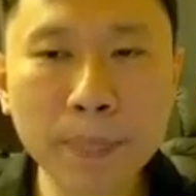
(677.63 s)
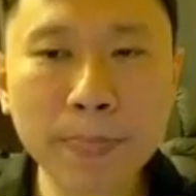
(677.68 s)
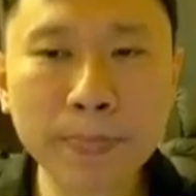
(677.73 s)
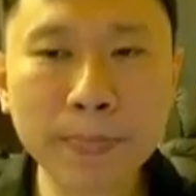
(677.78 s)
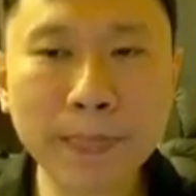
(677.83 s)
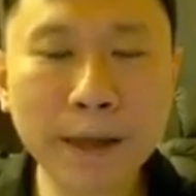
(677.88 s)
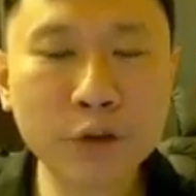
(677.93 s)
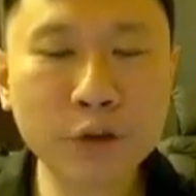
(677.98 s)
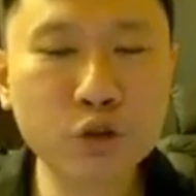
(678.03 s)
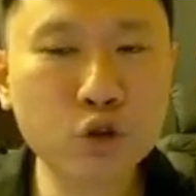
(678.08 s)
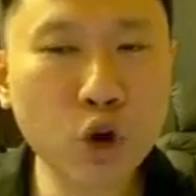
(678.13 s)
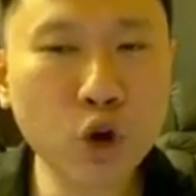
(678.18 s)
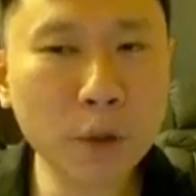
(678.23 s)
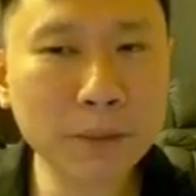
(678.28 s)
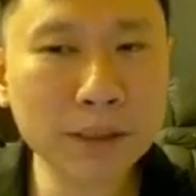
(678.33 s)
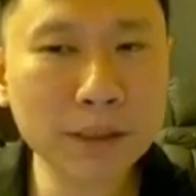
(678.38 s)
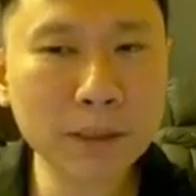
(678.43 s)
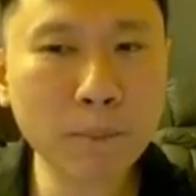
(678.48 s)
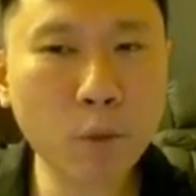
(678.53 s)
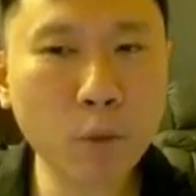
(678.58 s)
that
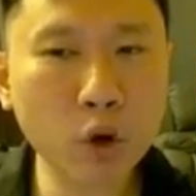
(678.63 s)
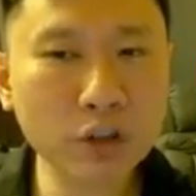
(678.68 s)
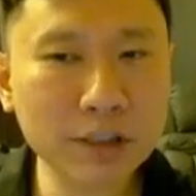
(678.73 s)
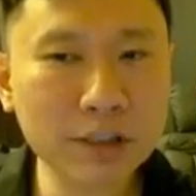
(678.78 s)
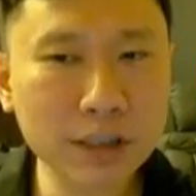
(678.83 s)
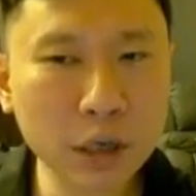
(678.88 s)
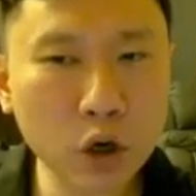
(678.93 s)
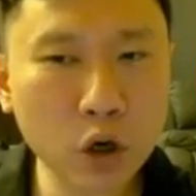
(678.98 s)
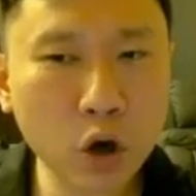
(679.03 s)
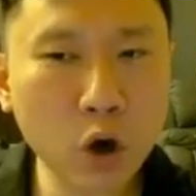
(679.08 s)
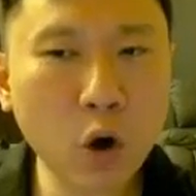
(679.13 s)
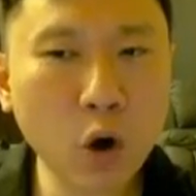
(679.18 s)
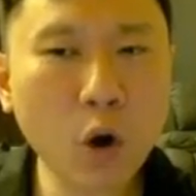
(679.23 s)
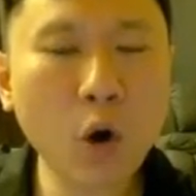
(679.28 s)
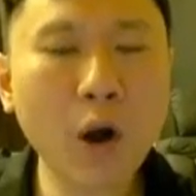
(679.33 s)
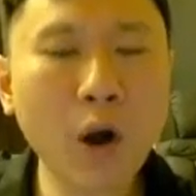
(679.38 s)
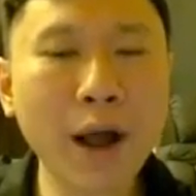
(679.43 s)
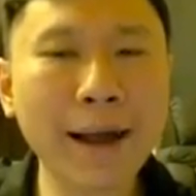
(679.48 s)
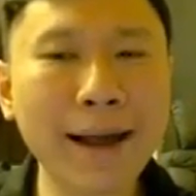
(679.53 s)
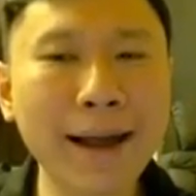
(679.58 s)
drops monster
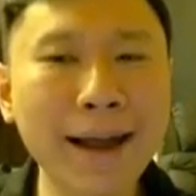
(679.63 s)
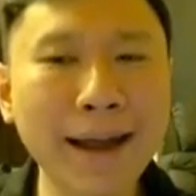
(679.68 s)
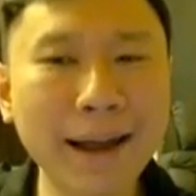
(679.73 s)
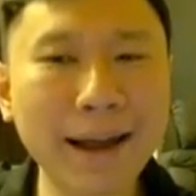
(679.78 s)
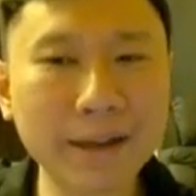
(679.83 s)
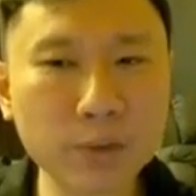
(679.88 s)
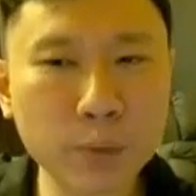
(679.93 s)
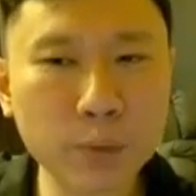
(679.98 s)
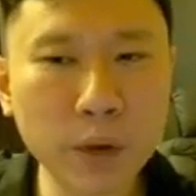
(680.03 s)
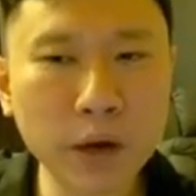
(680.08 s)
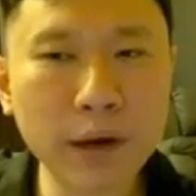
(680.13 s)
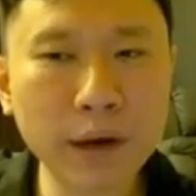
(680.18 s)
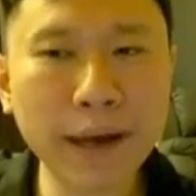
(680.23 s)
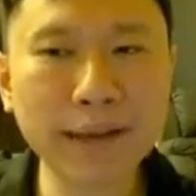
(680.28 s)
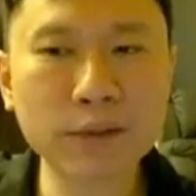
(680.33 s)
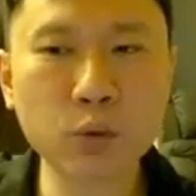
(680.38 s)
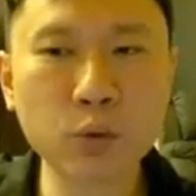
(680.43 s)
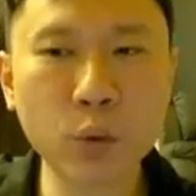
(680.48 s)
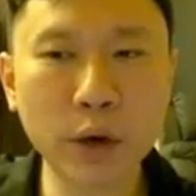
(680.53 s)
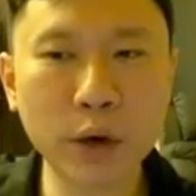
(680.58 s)
core as well
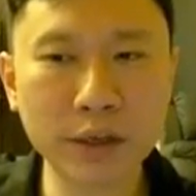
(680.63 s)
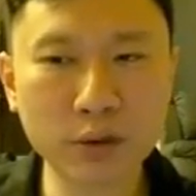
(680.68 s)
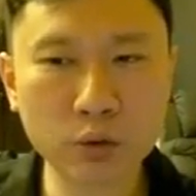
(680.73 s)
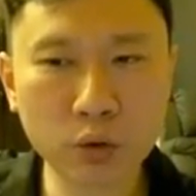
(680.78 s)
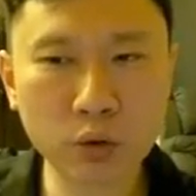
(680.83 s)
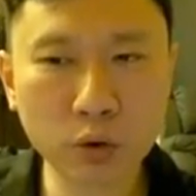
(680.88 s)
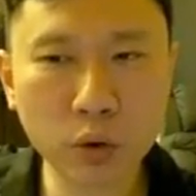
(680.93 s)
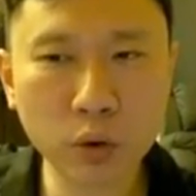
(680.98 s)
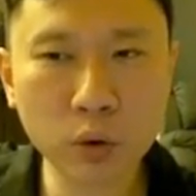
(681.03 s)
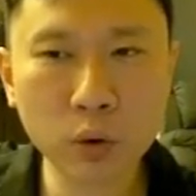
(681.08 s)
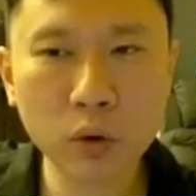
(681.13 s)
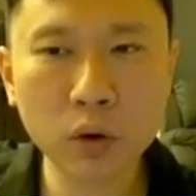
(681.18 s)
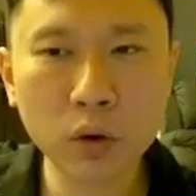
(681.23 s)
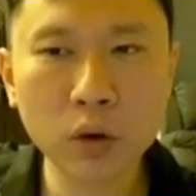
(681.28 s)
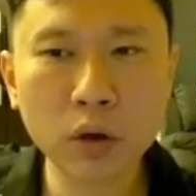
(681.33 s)
as quest scroll.